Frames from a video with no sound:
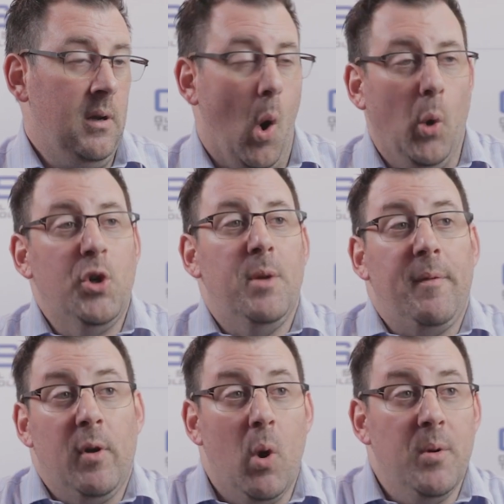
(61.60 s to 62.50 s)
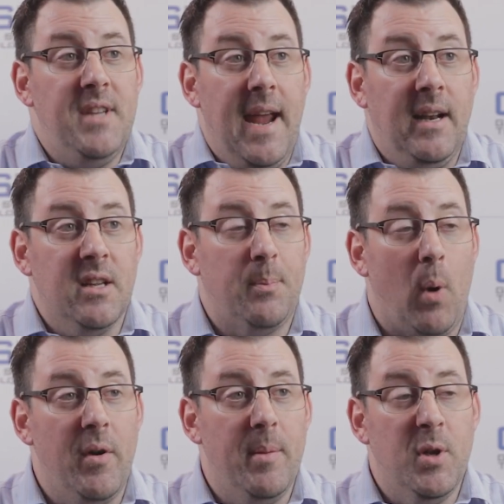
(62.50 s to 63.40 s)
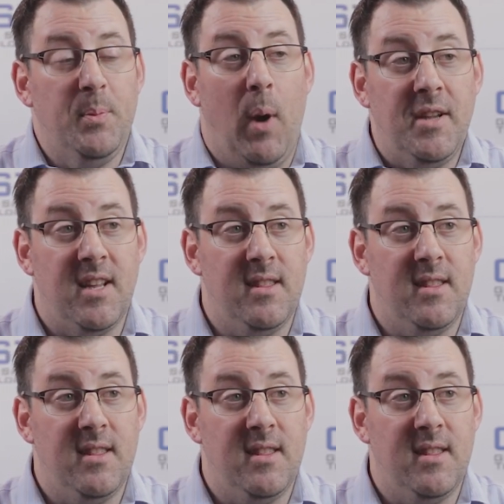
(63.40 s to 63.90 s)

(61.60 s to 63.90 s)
Ownership of your own data is probably the most pressing